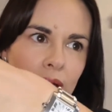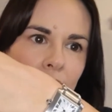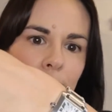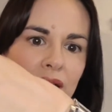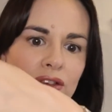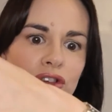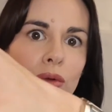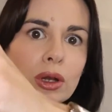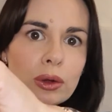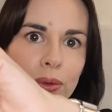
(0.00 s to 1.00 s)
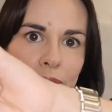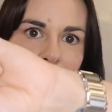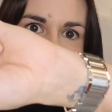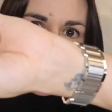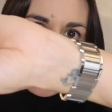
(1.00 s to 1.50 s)
means you lose
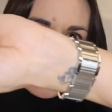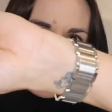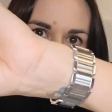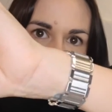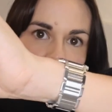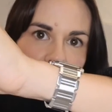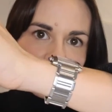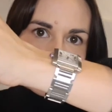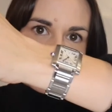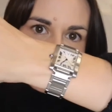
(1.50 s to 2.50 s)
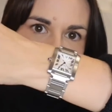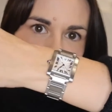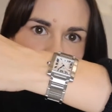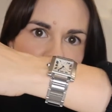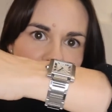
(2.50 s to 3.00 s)
the absolute
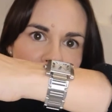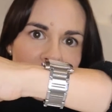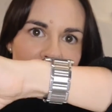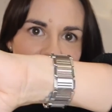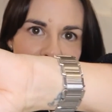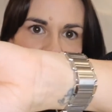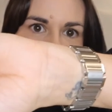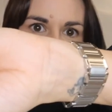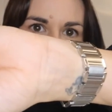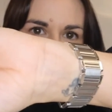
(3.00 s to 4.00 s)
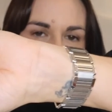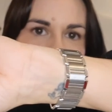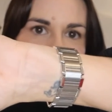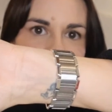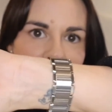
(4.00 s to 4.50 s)
definition and
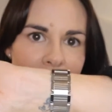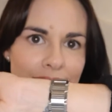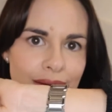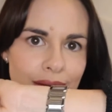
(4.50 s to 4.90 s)
tankness